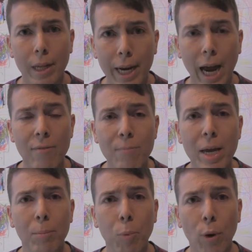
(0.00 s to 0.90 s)
and I've
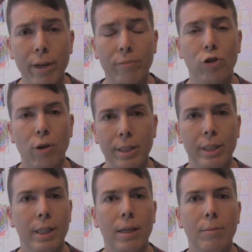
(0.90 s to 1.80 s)
made a point of
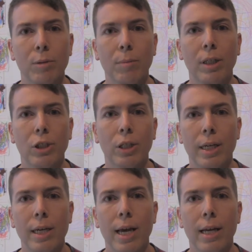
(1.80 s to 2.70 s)
trusting him as much as
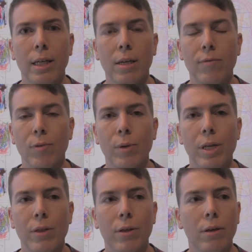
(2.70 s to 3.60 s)
I can, even
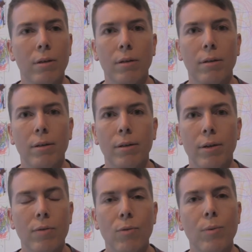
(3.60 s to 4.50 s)
with
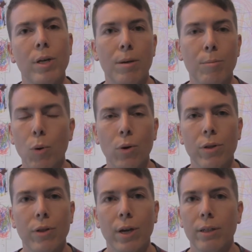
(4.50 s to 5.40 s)
Even with
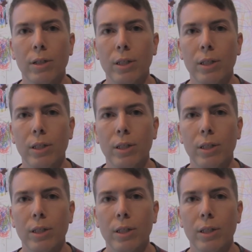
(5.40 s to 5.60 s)
important things.